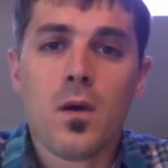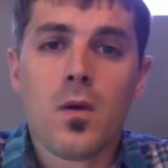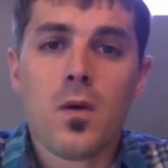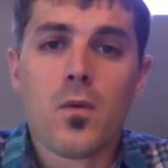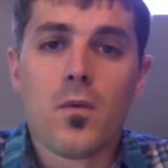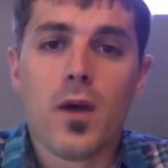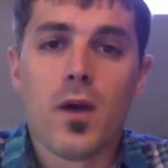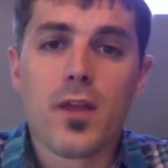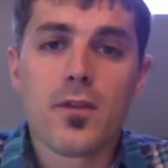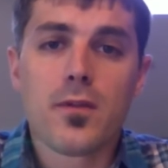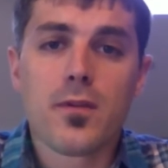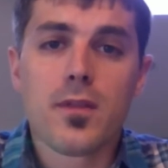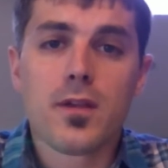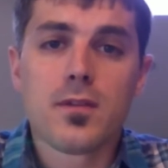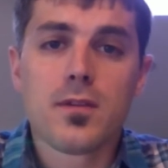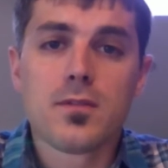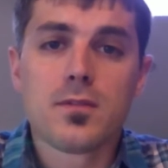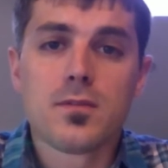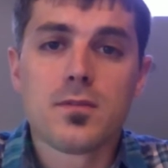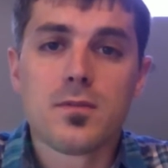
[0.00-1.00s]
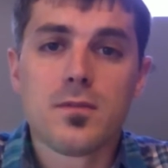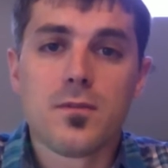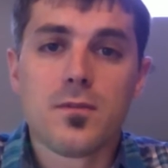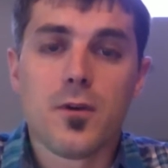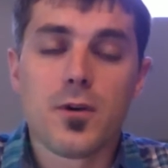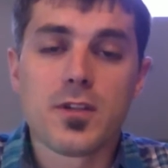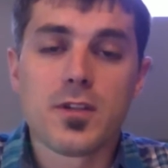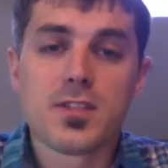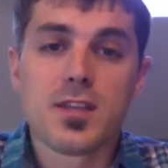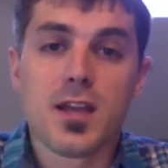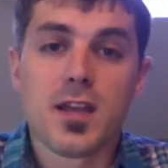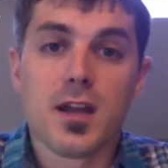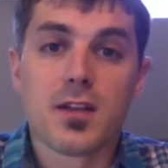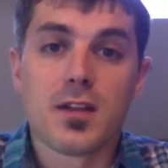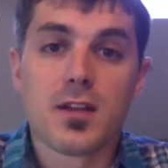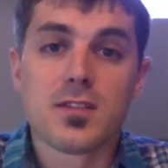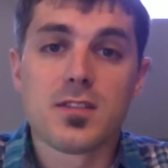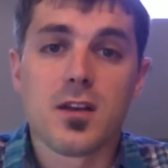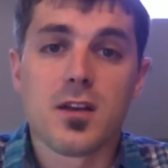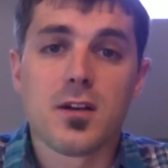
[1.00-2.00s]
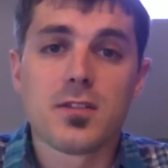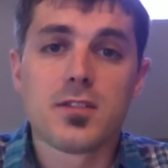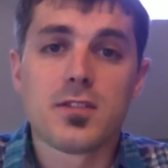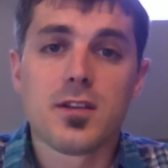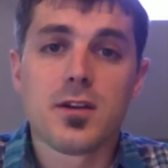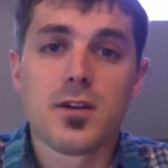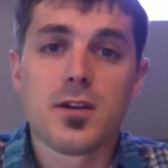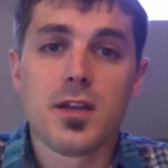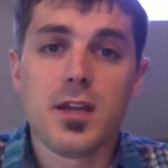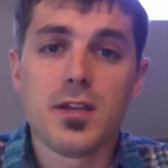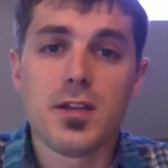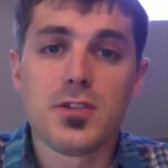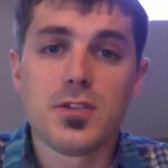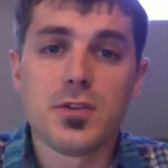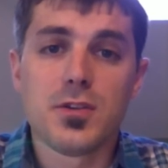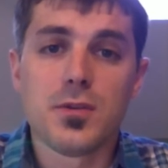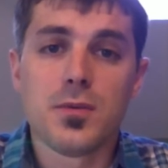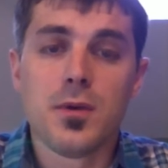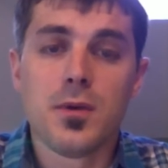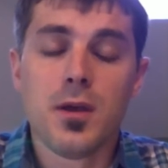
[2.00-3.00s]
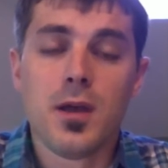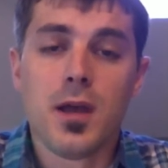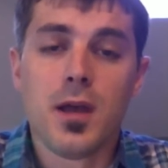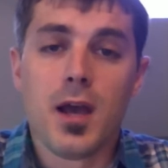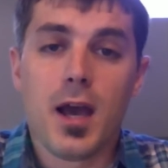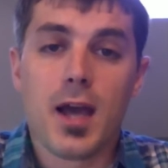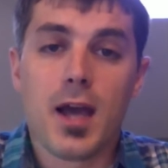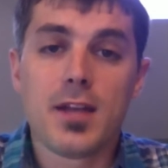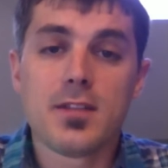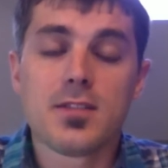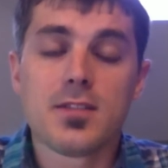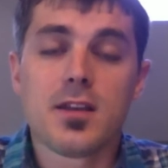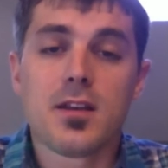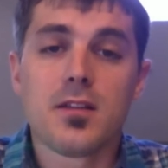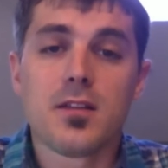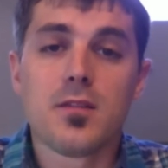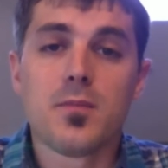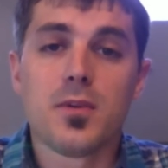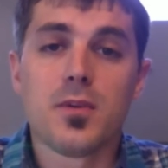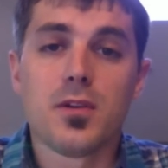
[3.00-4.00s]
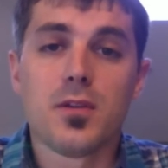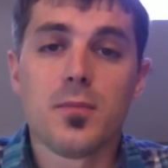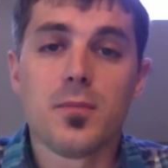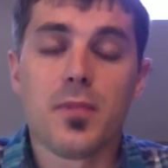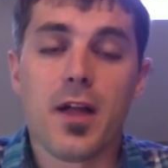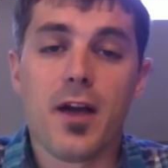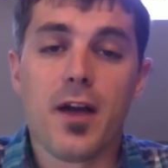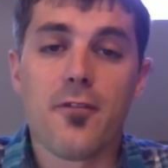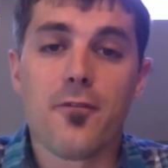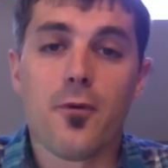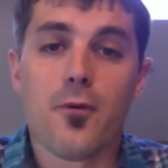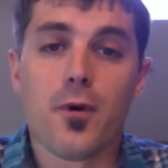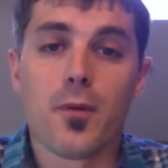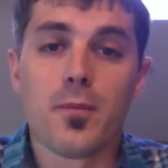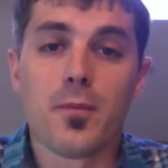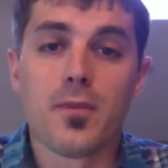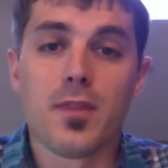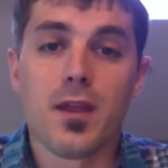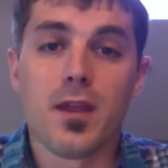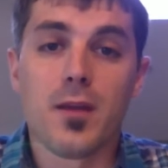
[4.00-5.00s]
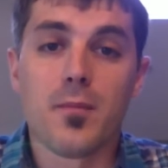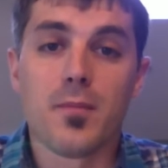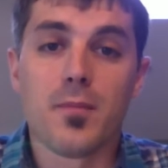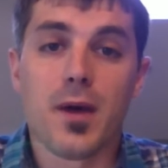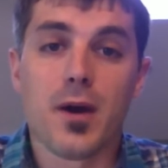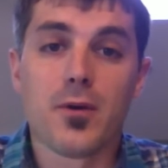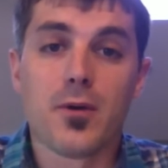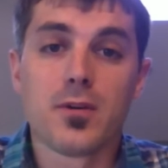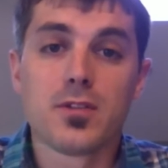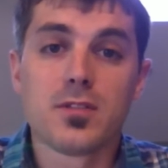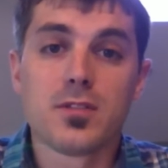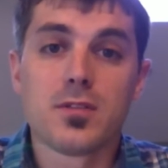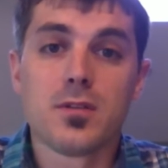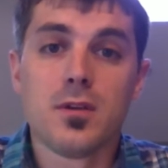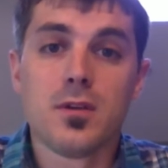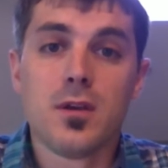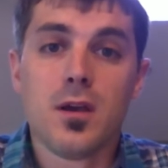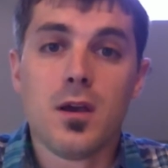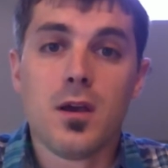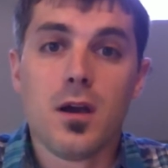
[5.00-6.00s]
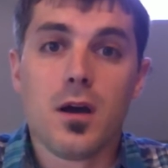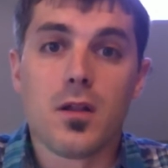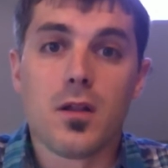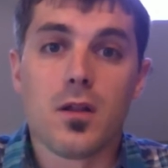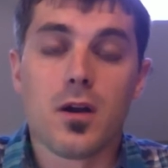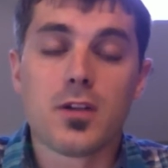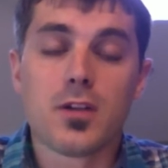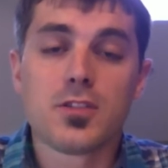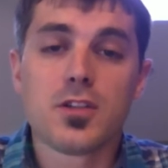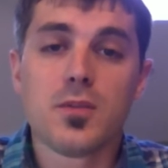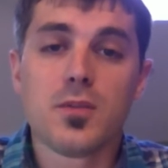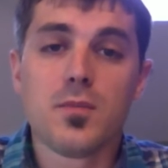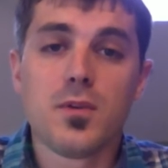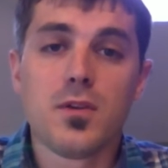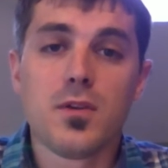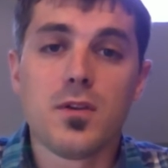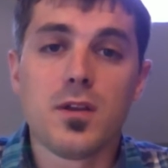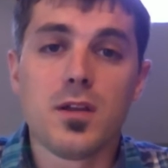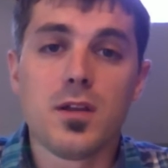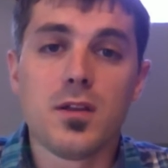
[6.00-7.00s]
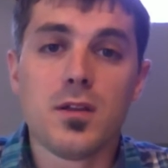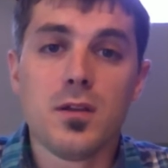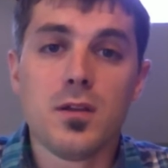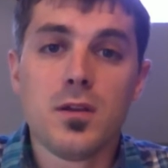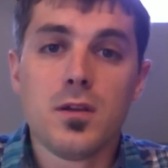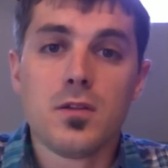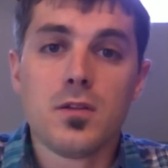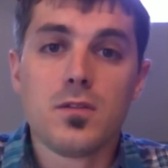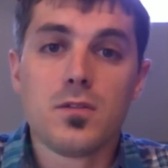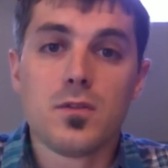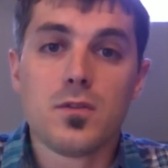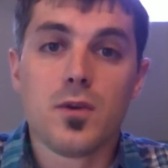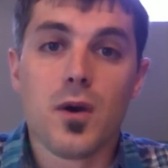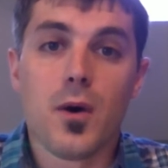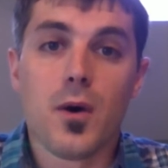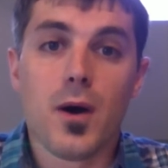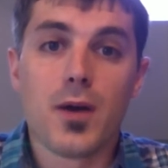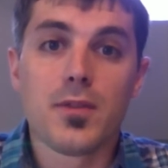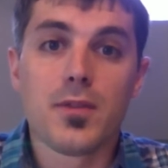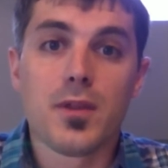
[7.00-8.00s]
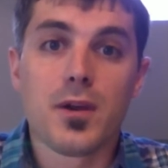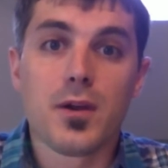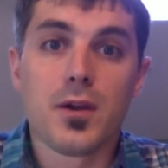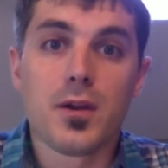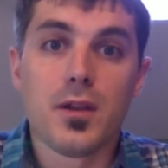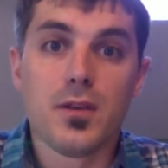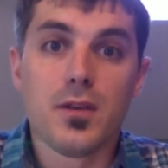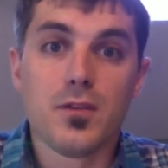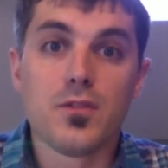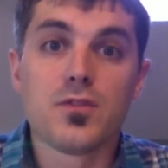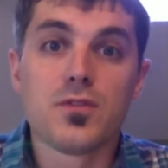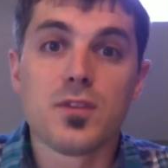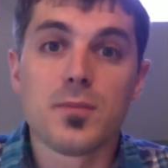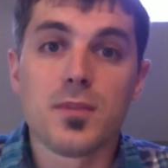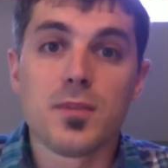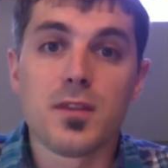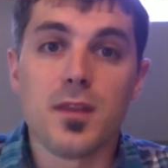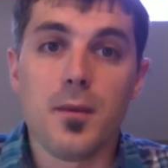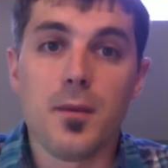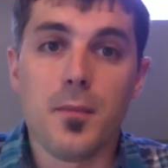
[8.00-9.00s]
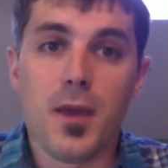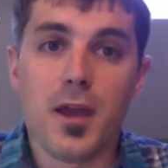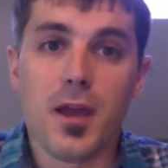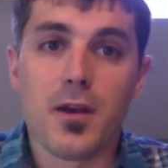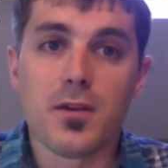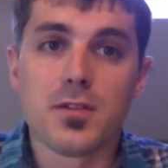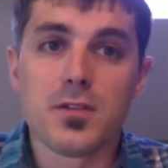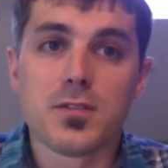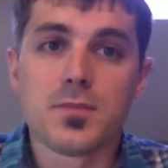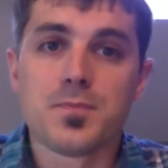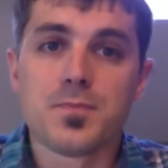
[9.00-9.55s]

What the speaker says: Rather than focusing on a solitary issue, I decided to build a platform that empowers a large community to go out there and do something that matters.